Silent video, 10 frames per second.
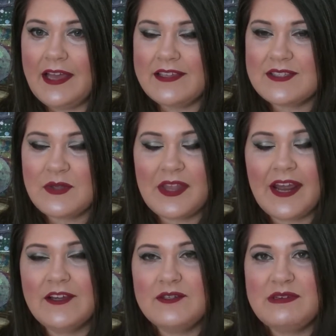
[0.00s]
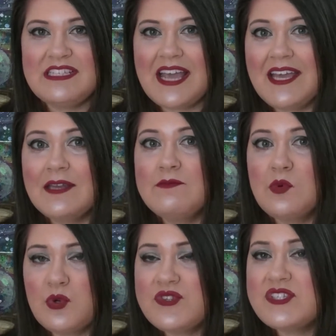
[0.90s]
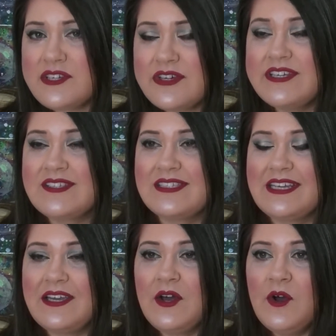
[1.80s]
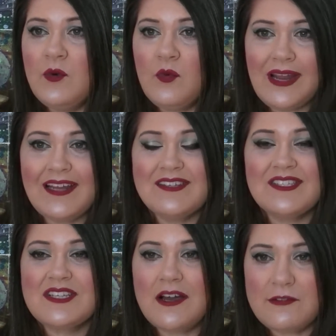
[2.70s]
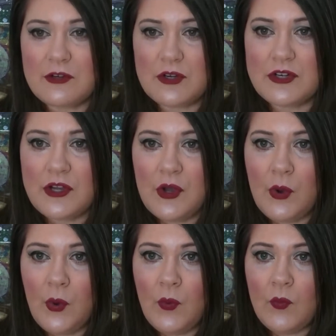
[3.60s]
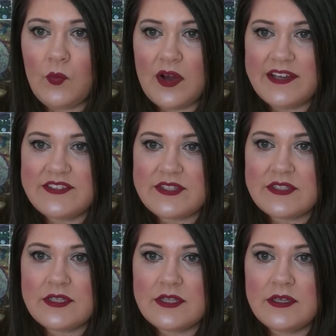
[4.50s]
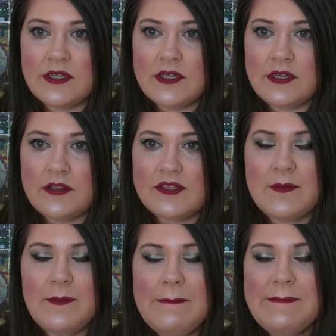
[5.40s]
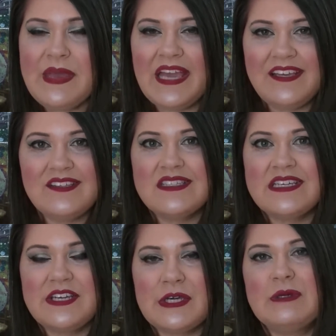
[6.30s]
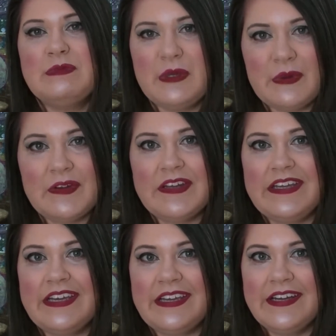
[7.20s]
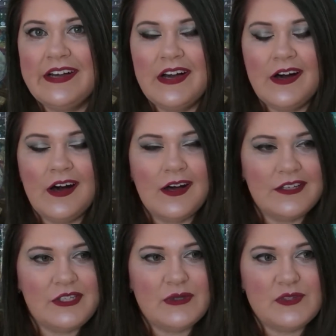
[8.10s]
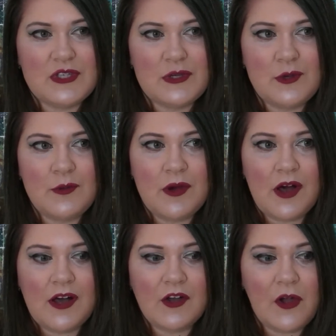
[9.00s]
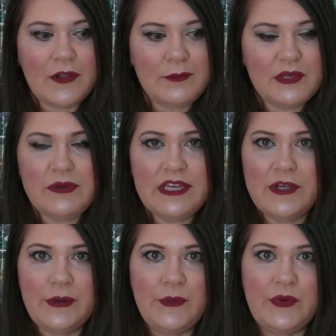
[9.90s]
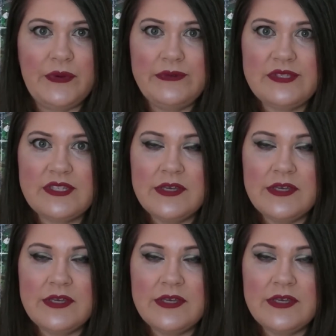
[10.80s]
so that I could be taken more seriously, what I discovered was this amazing community on YouTube called Beauty Gurus.